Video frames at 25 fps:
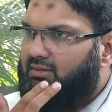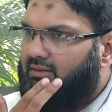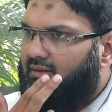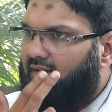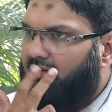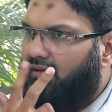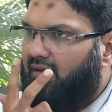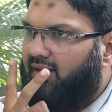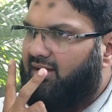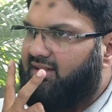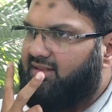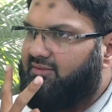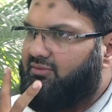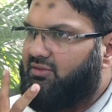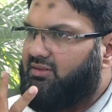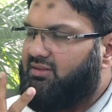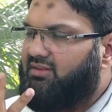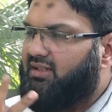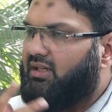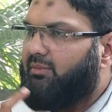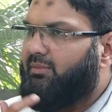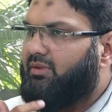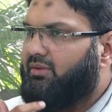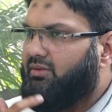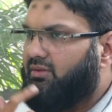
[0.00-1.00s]
the transverse
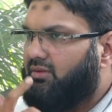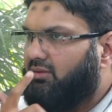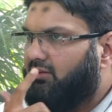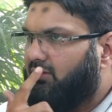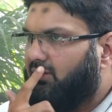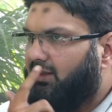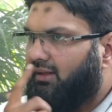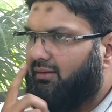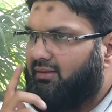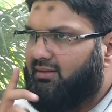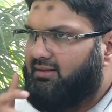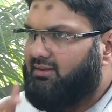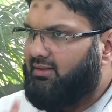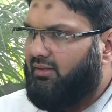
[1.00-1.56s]
dimension, and the